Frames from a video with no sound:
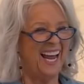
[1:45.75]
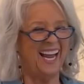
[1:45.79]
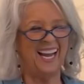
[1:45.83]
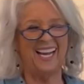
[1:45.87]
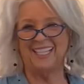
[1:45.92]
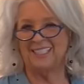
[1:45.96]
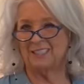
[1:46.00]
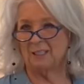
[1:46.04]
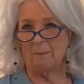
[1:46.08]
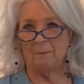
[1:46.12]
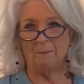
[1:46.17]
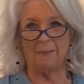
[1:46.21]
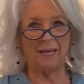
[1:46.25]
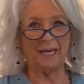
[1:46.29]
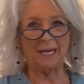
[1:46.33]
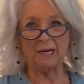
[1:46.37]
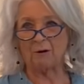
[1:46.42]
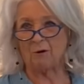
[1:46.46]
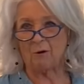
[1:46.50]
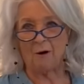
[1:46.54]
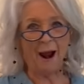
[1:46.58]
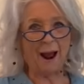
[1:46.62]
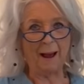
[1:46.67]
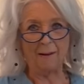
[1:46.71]
He's a big
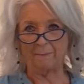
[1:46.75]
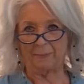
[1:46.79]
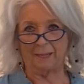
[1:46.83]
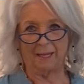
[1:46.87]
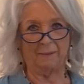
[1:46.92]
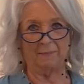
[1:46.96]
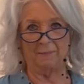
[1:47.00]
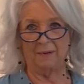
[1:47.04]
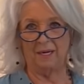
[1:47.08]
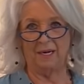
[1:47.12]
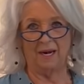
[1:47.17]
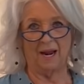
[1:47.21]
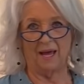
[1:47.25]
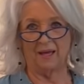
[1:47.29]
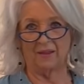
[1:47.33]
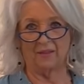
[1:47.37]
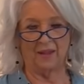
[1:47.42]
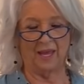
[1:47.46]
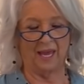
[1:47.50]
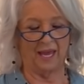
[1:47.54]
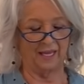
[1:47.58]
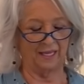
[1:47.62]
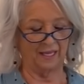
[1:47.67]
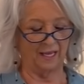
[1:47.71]
crybaby like
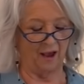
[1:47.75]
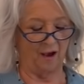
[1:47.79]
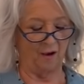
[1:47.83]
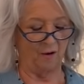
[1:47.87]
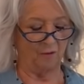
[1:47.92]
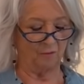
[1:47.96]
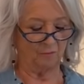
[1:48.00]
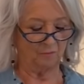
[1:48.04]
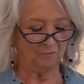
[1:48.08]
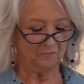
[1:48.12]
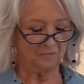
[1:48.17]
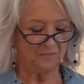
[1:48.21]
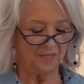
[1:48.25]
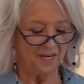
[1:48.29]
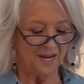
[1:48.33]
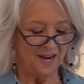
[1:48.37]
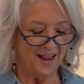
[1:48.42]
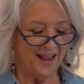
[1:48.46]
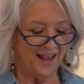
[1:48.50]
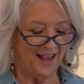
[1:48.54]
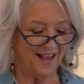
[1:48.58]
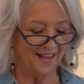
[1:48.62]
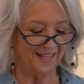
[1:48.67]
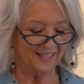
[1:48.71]
that, y'all.
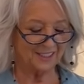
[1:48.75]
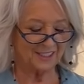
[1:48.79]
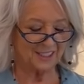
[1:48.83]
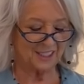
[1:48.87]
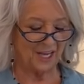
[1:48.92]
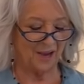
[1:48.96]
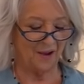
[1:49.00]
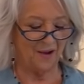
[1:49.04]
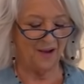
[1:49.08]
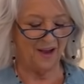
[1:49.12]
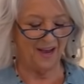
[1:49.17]
So,